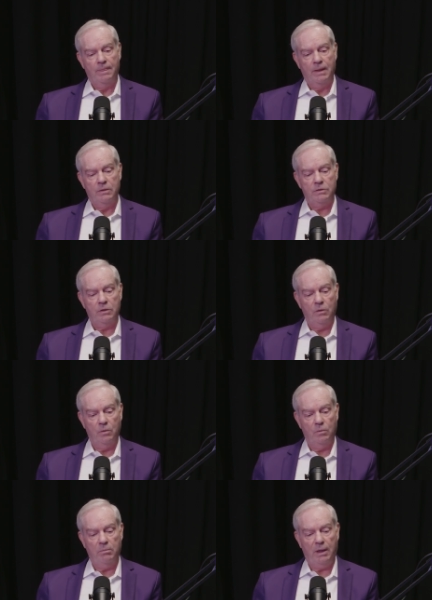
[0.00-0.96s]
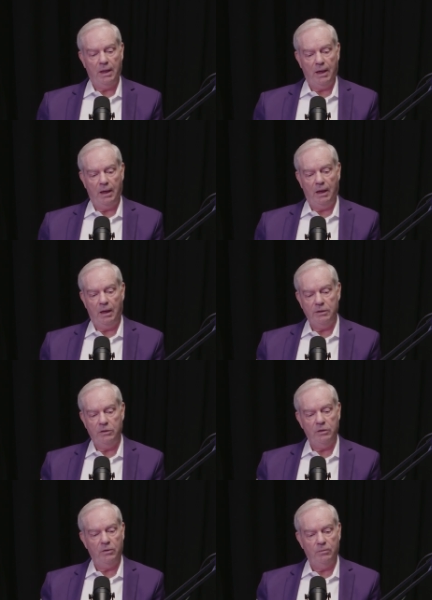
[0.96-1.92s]
So,
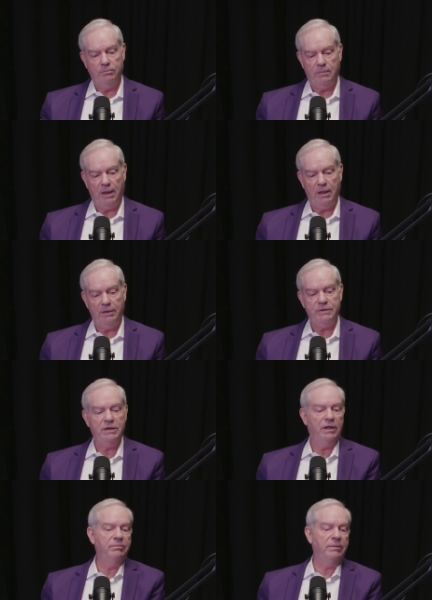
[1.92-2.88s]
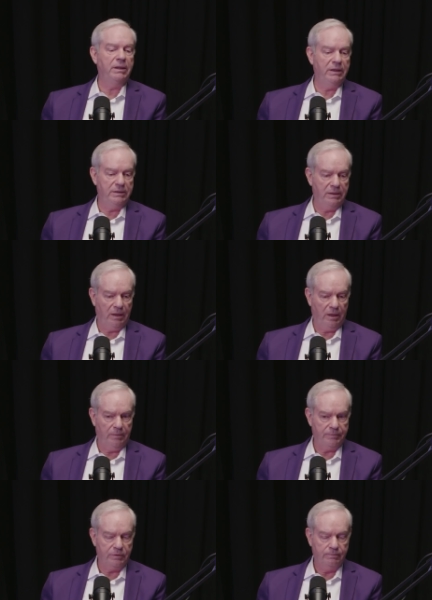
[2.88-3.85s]
I have said many
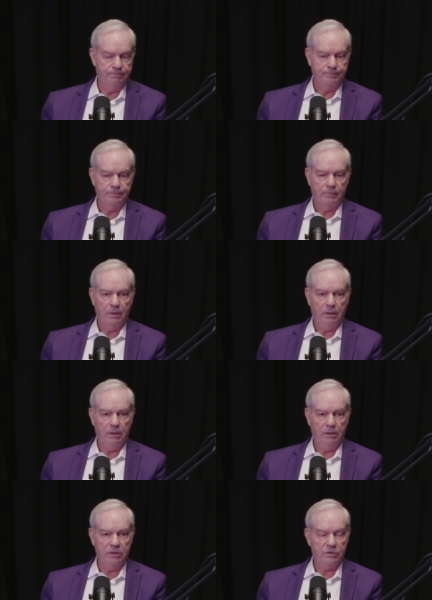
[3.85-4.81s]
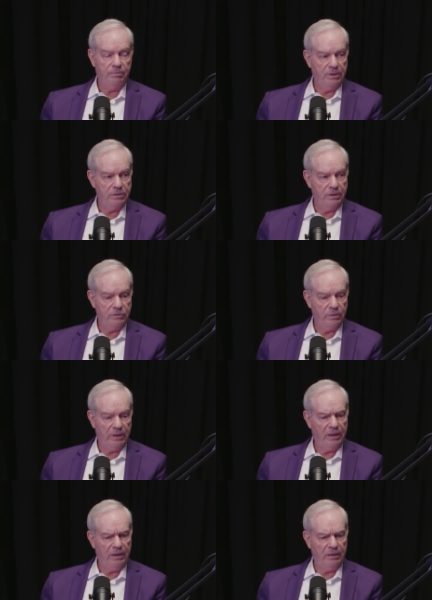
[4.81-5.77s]
times in this business
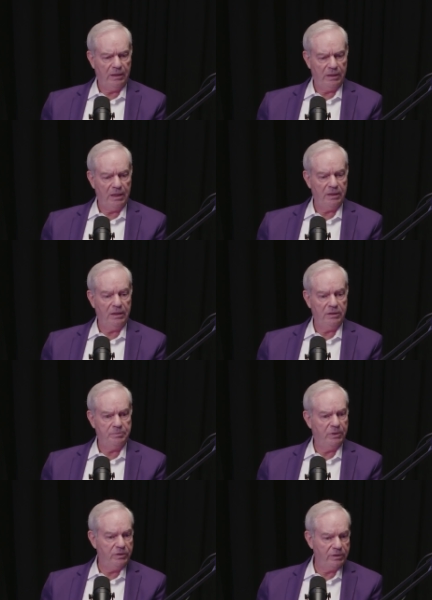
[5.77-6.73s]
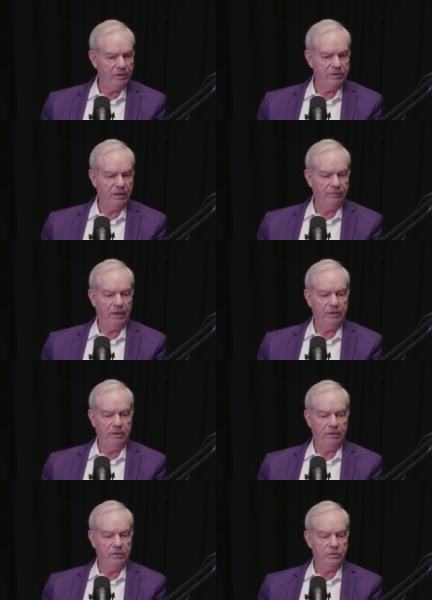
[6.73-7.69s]
when and particularly as I've gotten
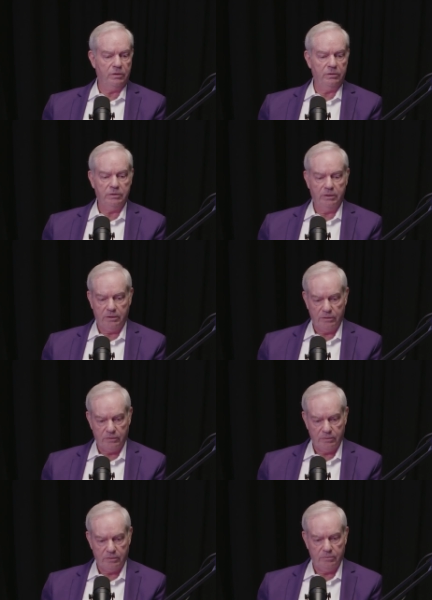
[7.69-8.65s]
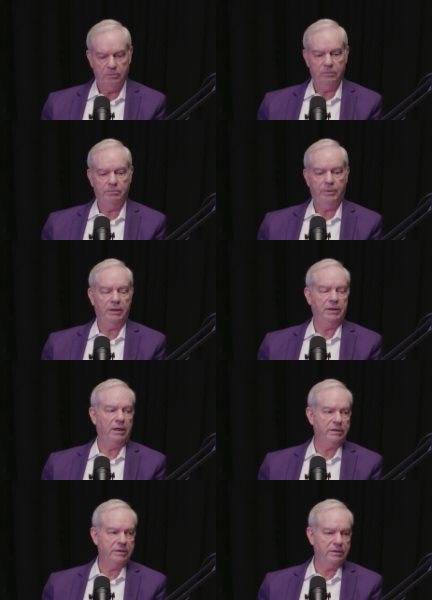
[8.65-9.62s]
into consulting and doing
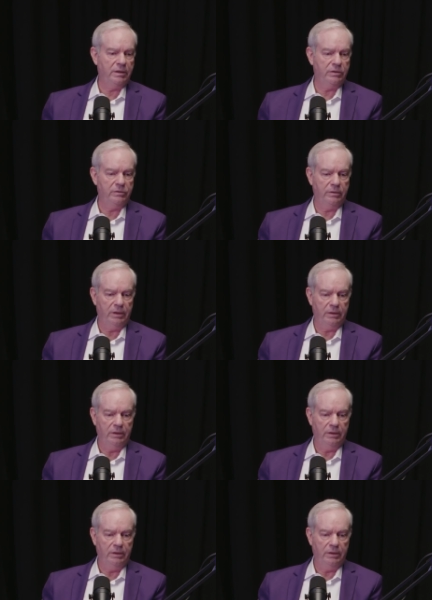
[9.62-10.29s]
podcasts, et cetera, that